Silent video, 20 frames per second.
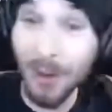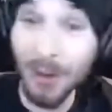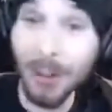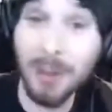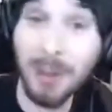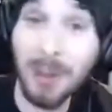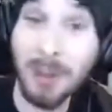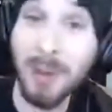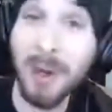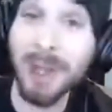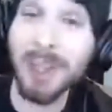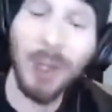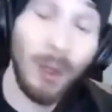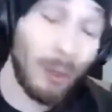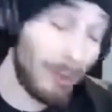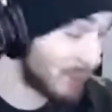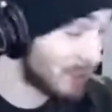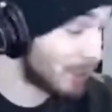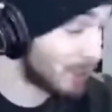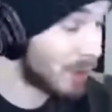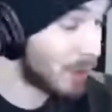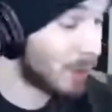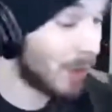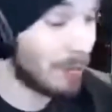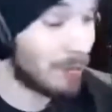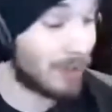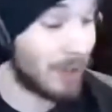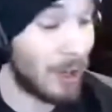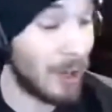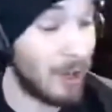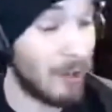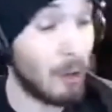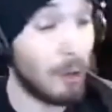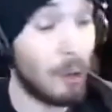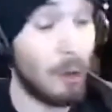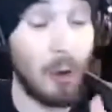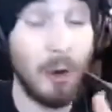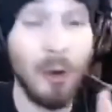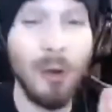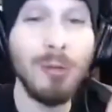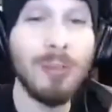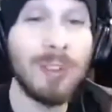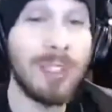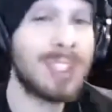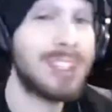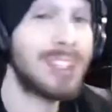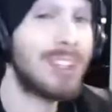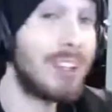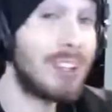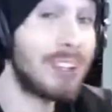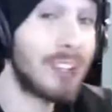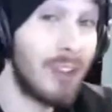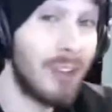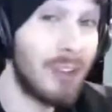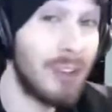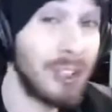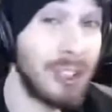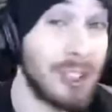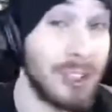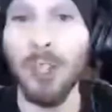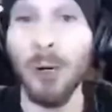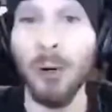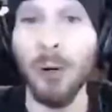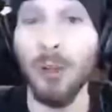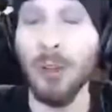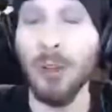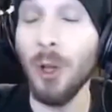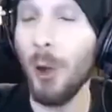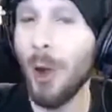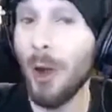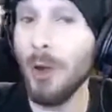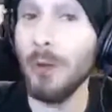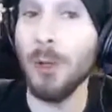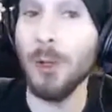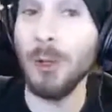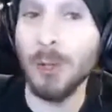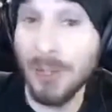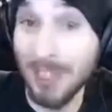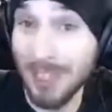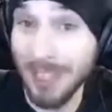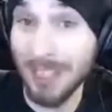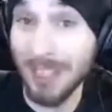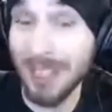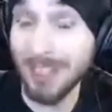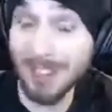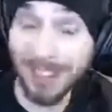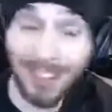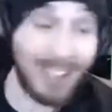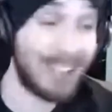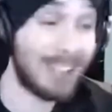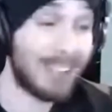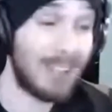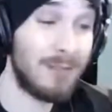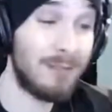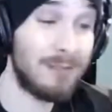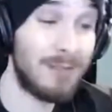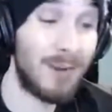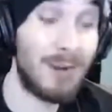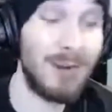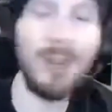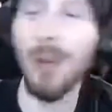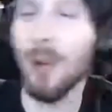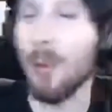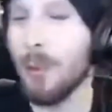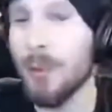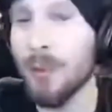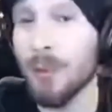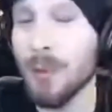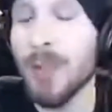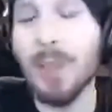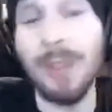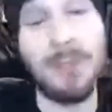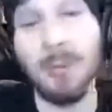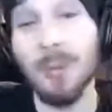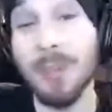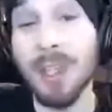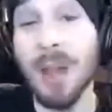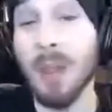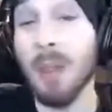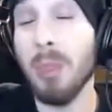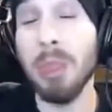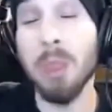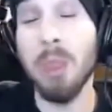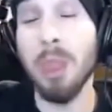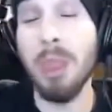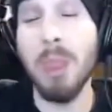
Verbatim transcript: Not know what to expect. Hopefully it's going to be quite funny, though. There are no dislikes on this, so, you know, everyone who's seen it has liked it. But, you know, without, without...